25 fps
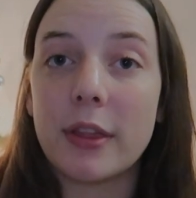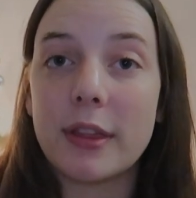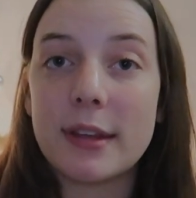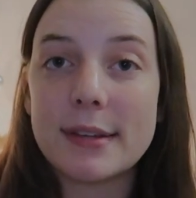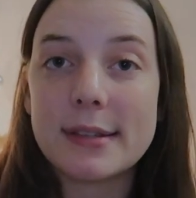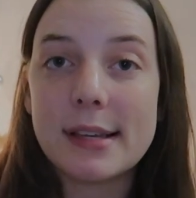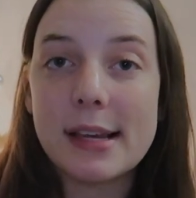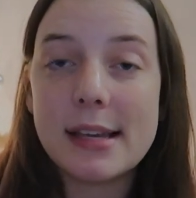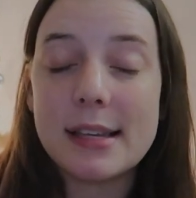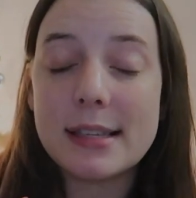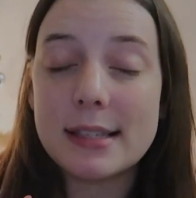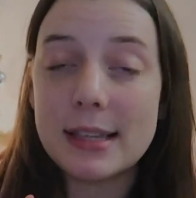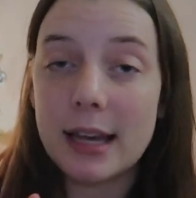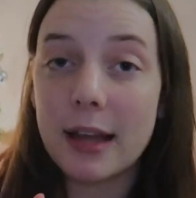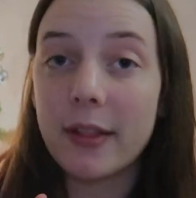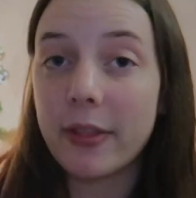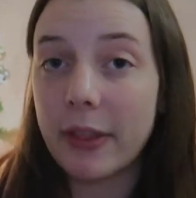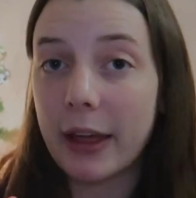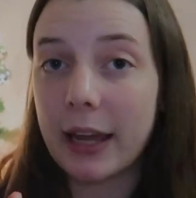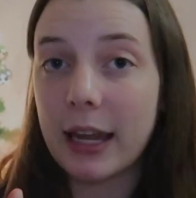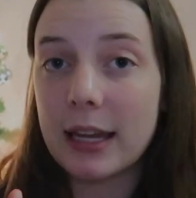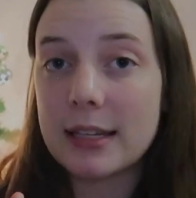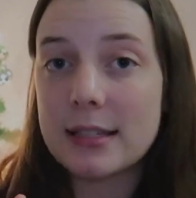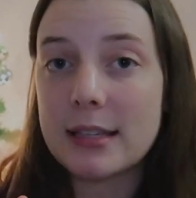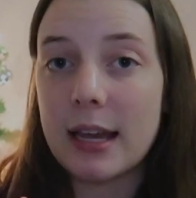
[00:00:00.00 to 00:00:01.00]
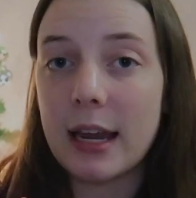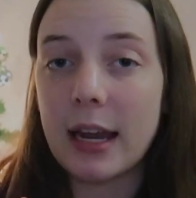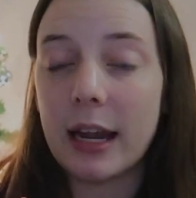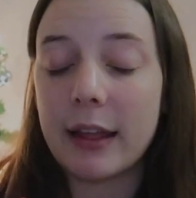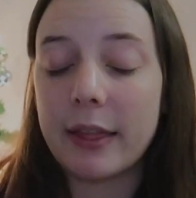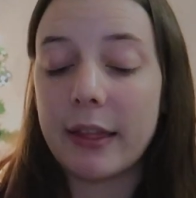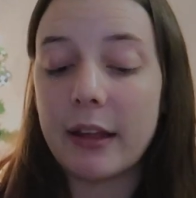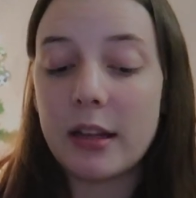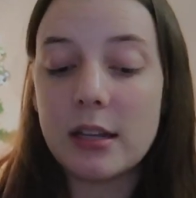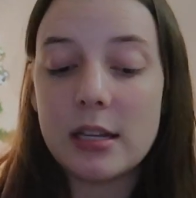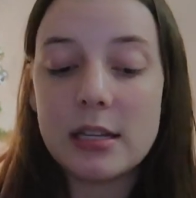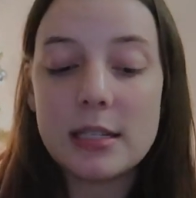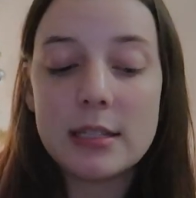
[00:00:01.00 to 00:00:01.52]
This is, like I said, I
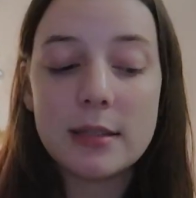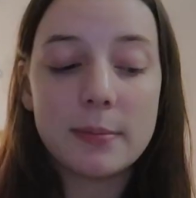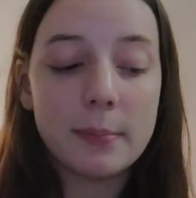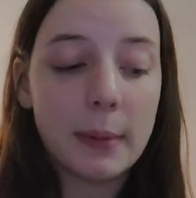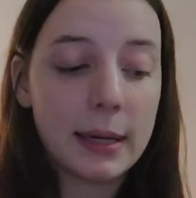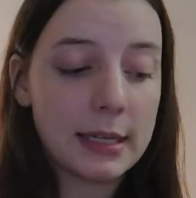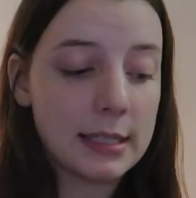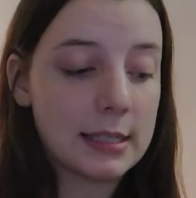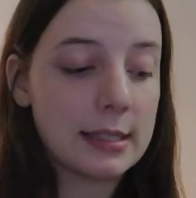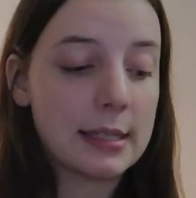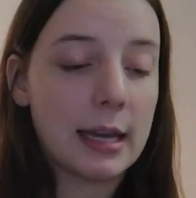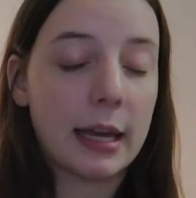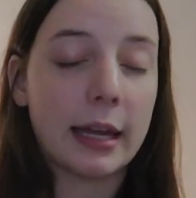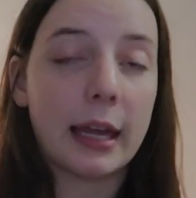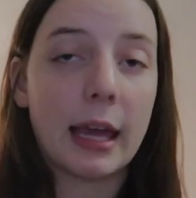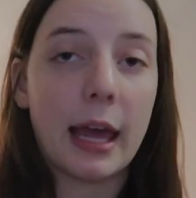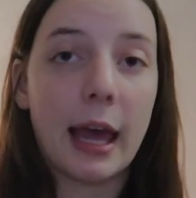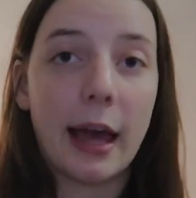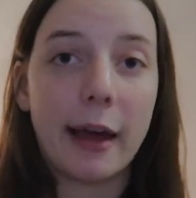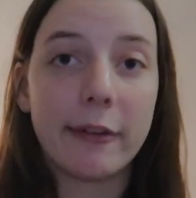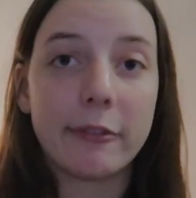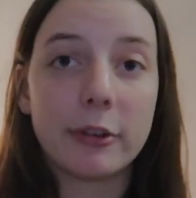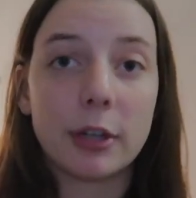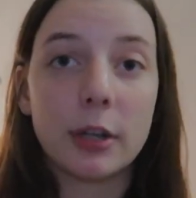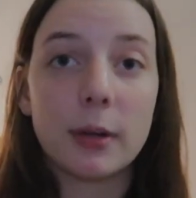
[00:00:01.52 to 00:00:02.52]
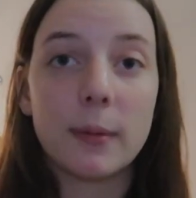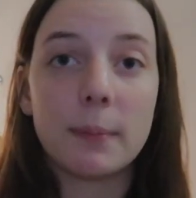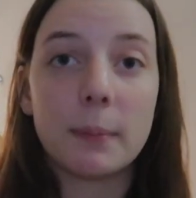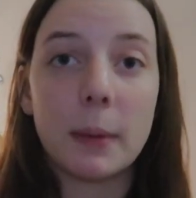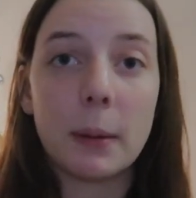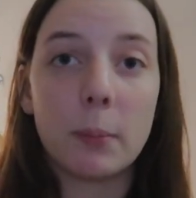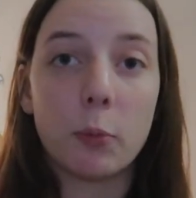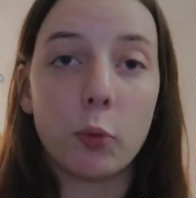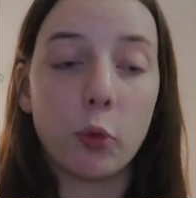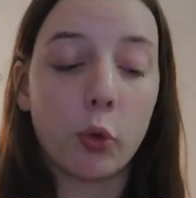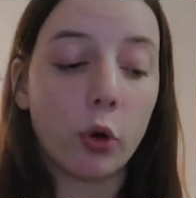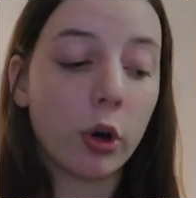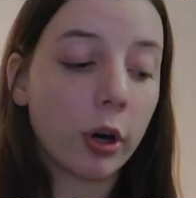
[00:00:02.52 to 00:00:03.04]
think this is my second ever
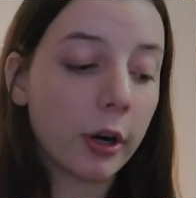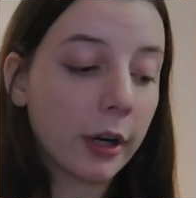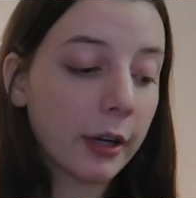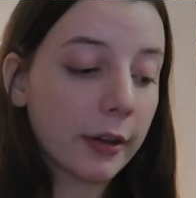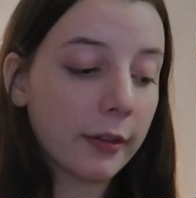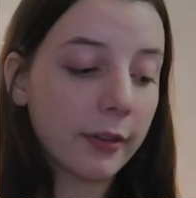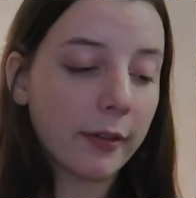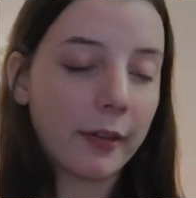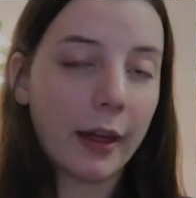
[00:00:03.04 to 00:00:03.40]
memoir,